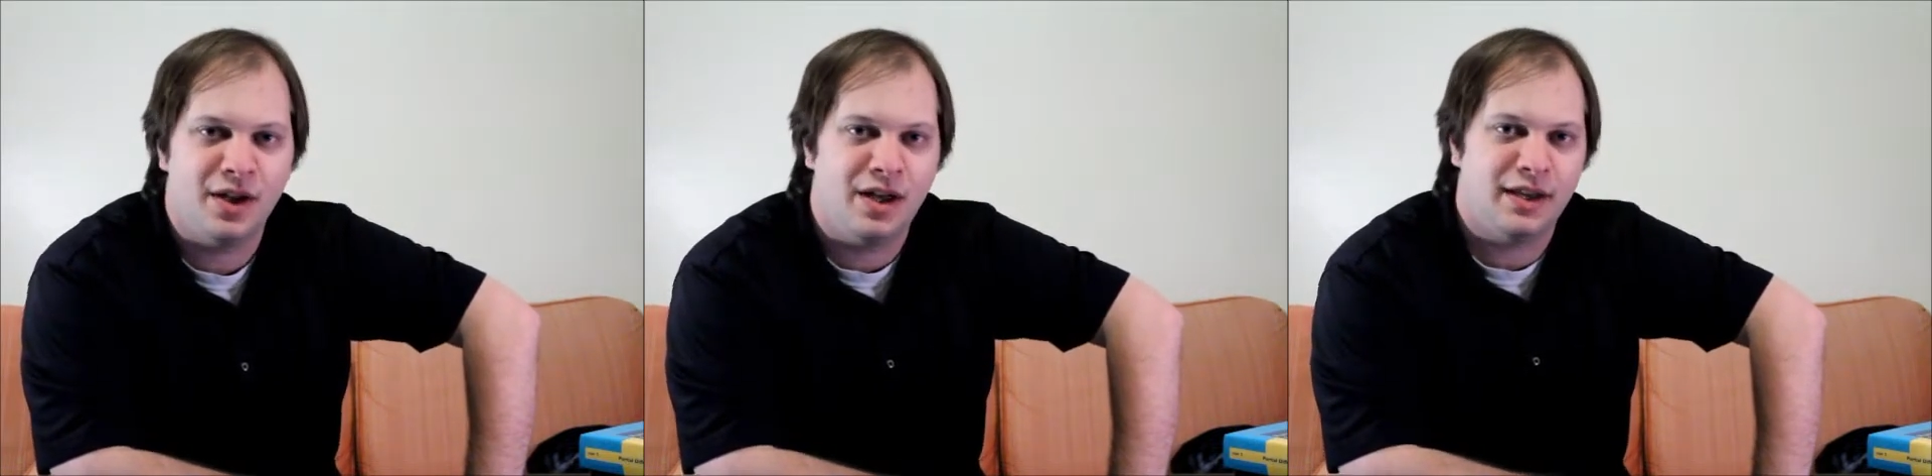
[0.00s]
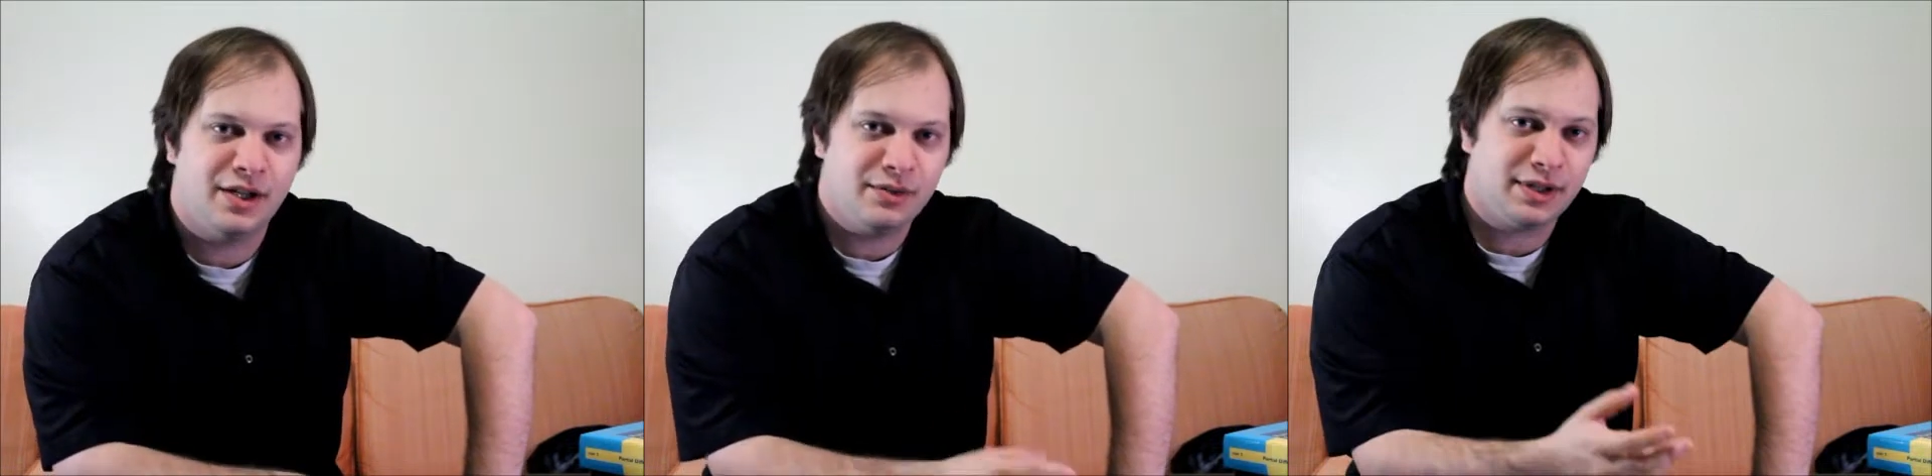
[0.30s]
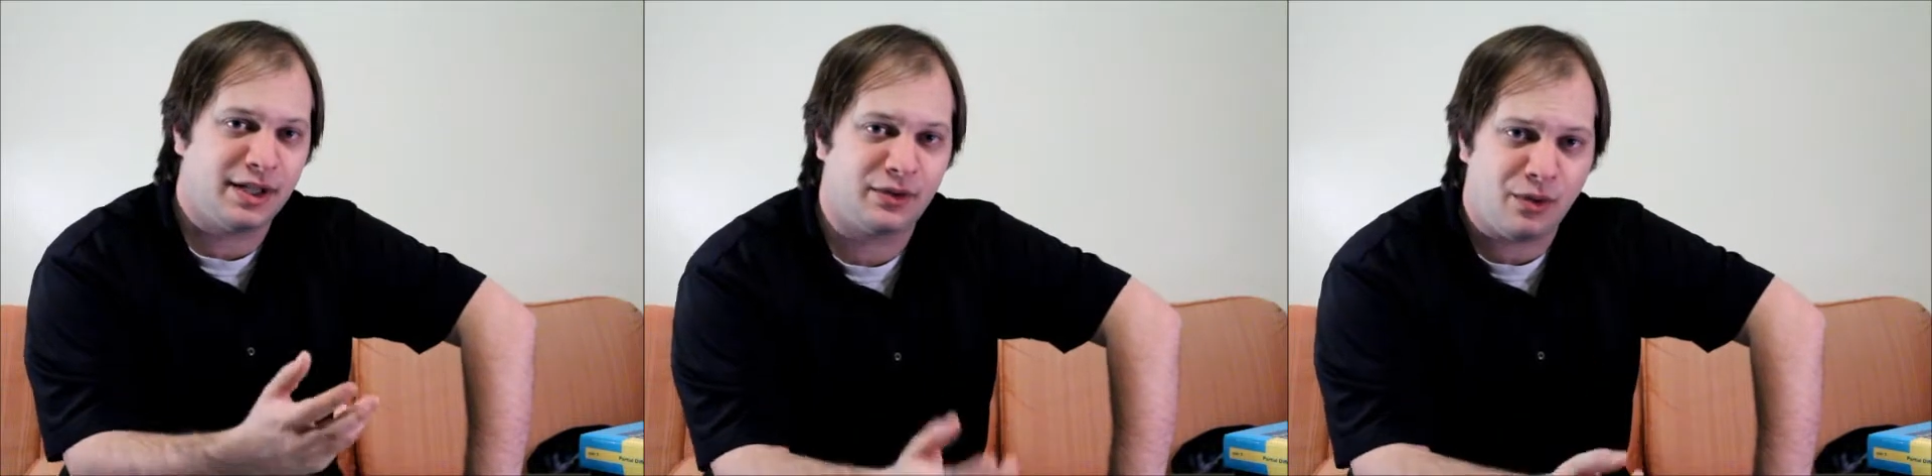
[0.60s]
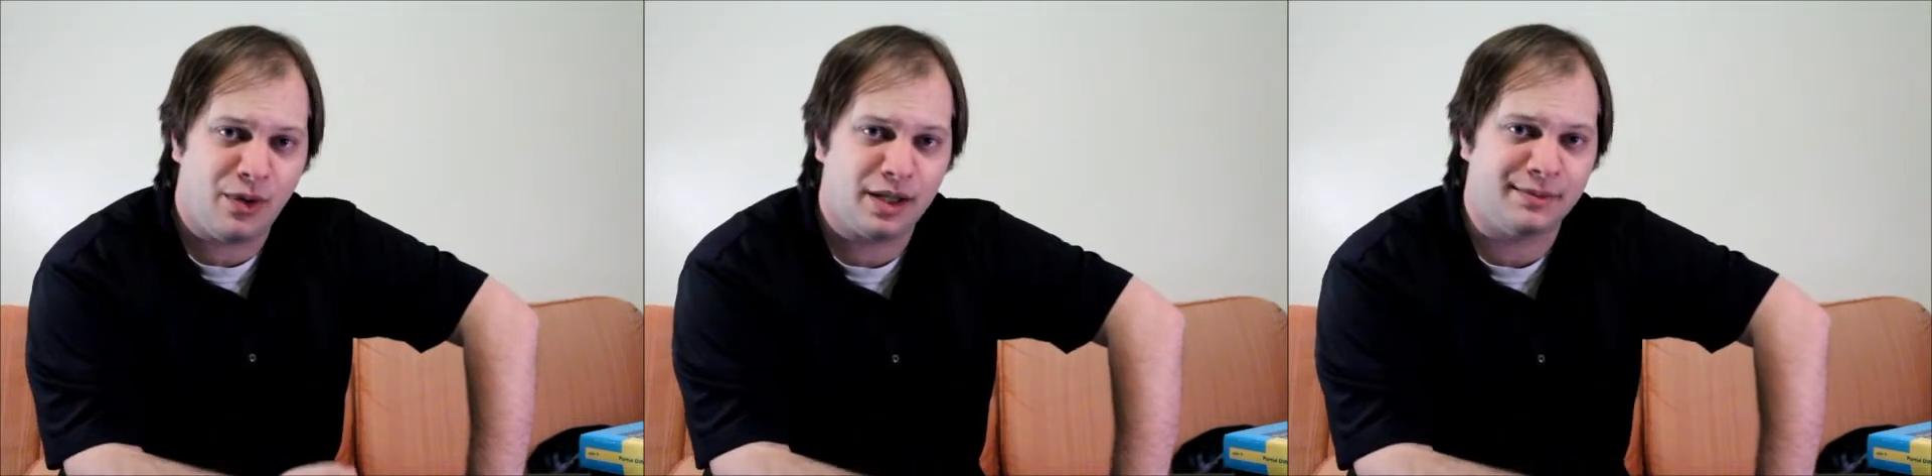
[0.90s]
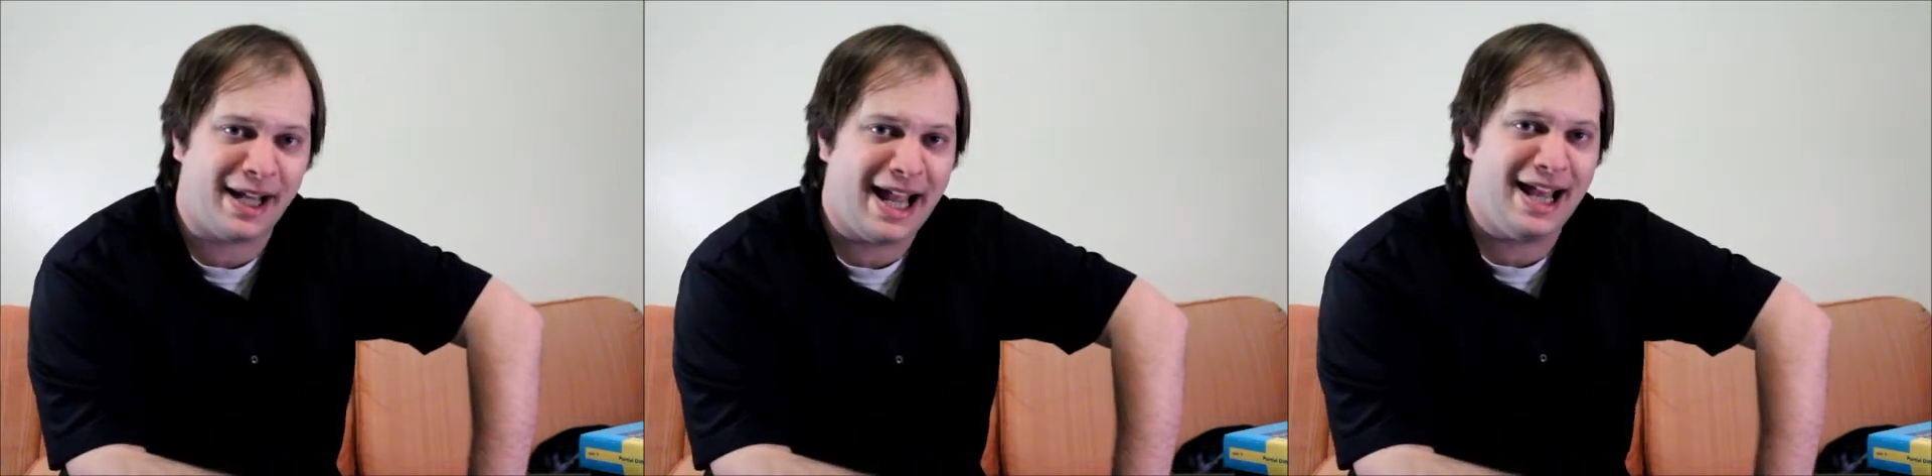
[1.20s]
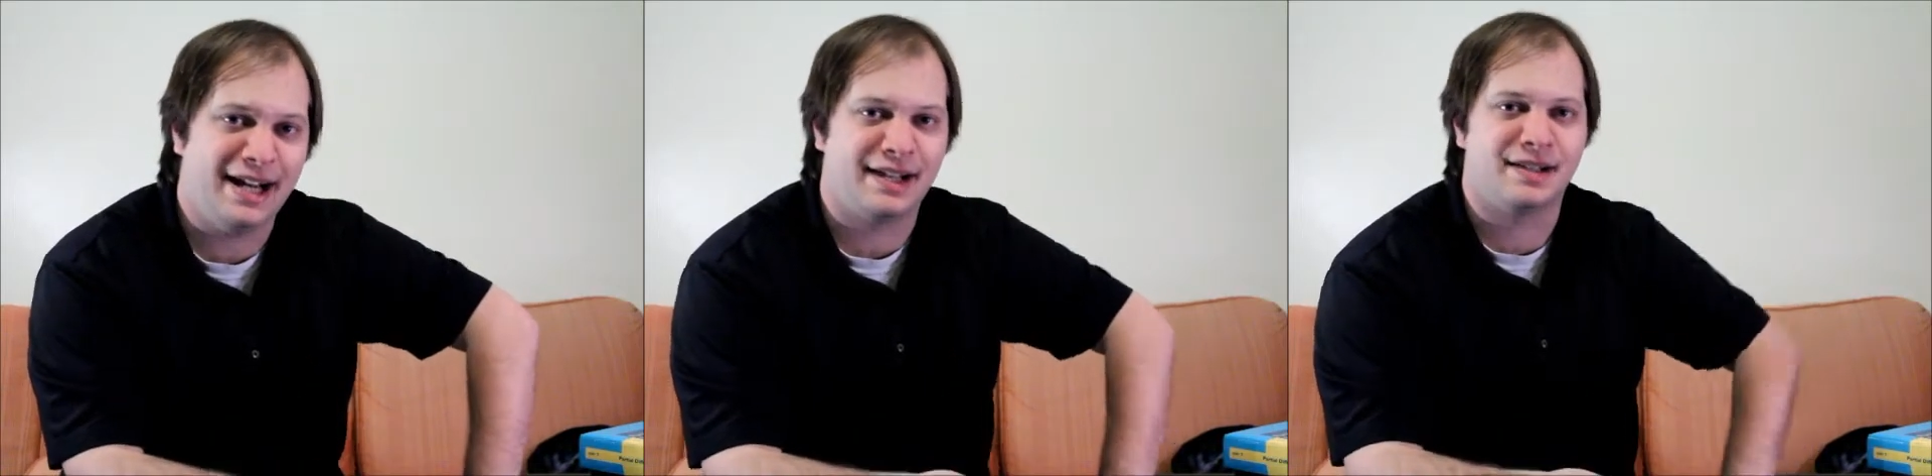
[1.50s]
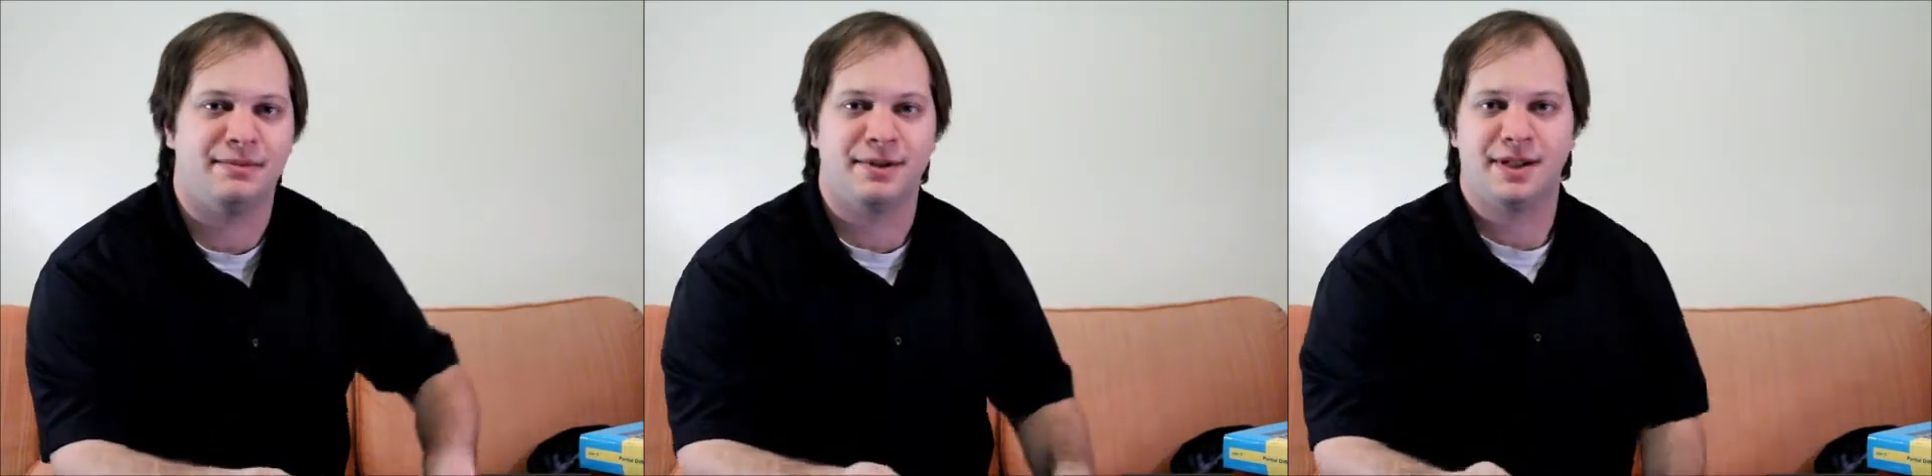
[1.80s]
They do a lot of quantum mechanics
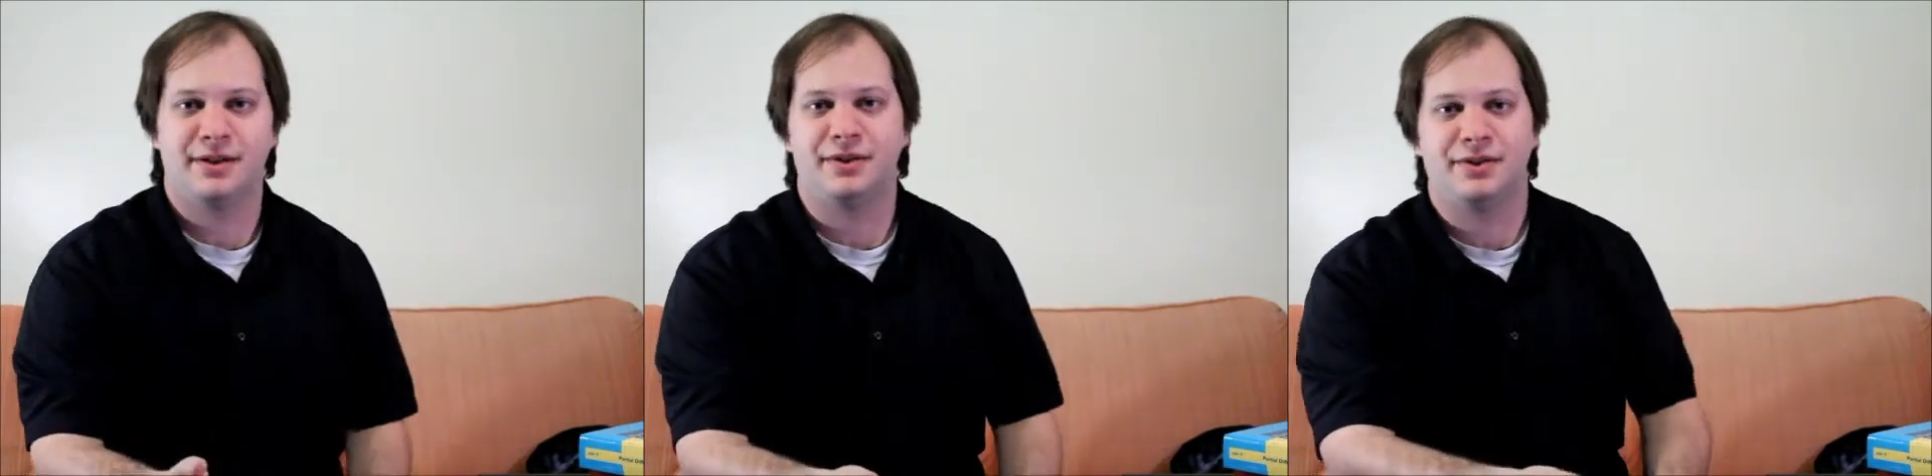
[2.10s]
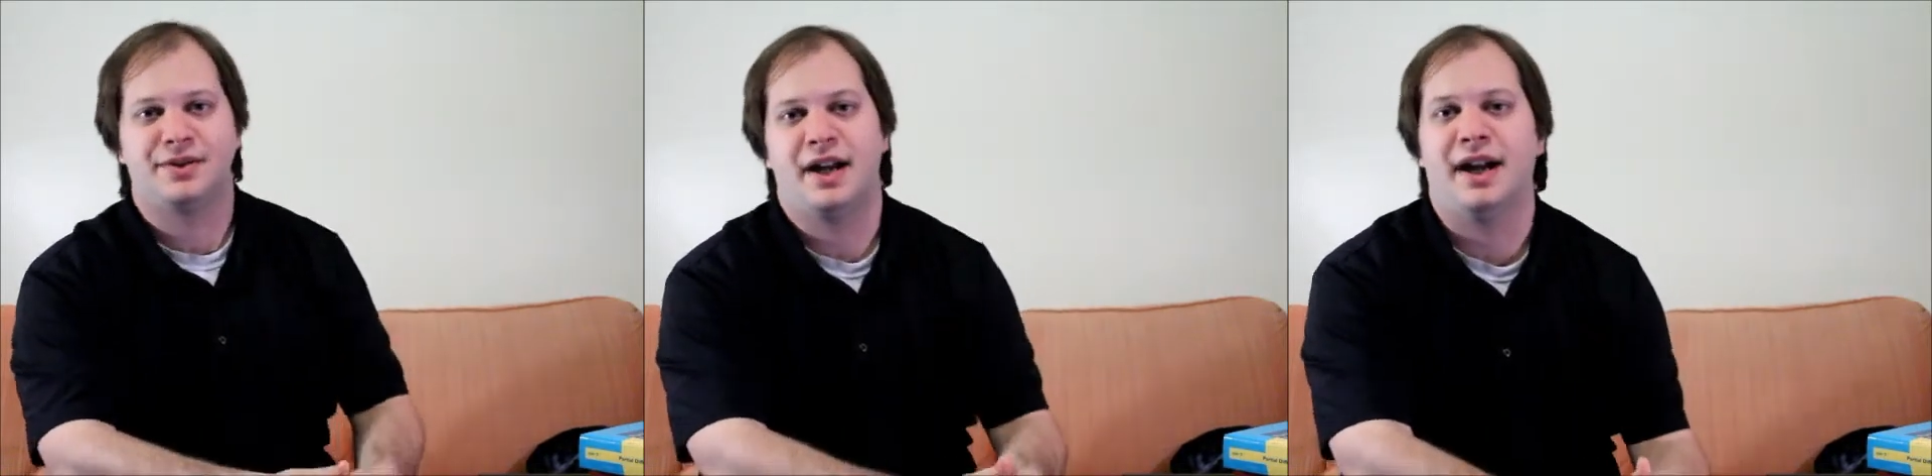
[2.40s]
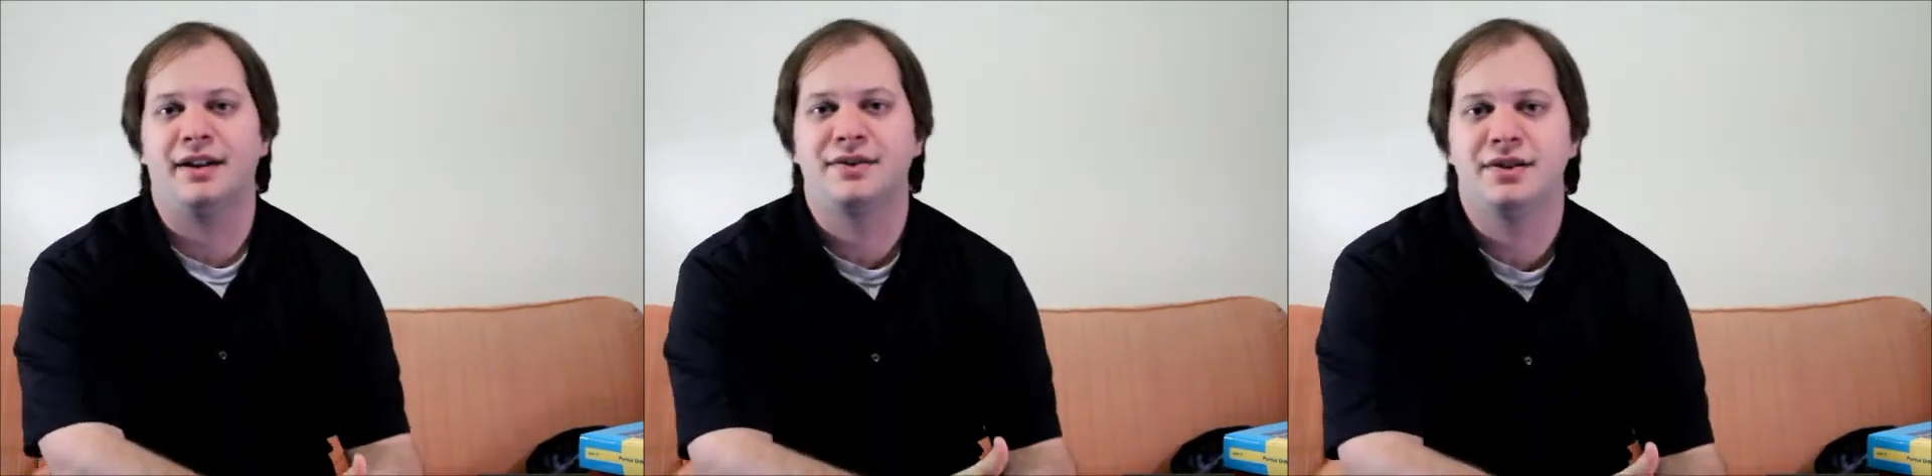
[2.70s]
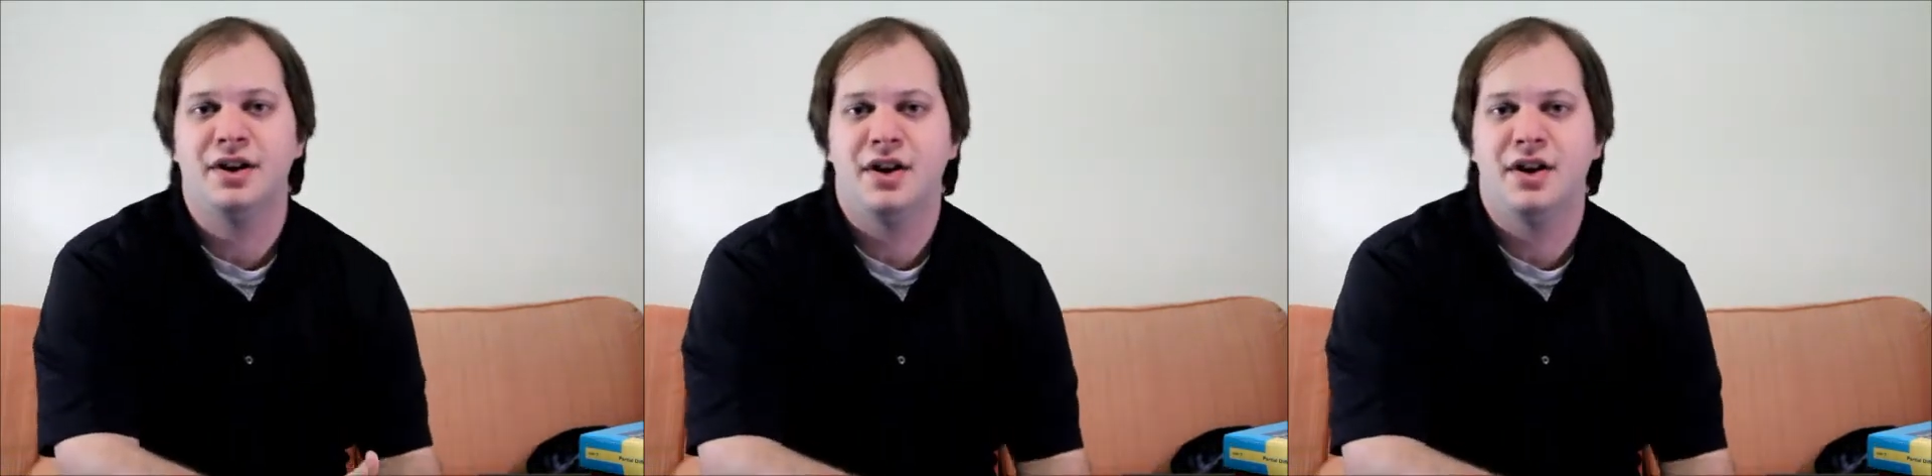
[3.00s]
and materials science,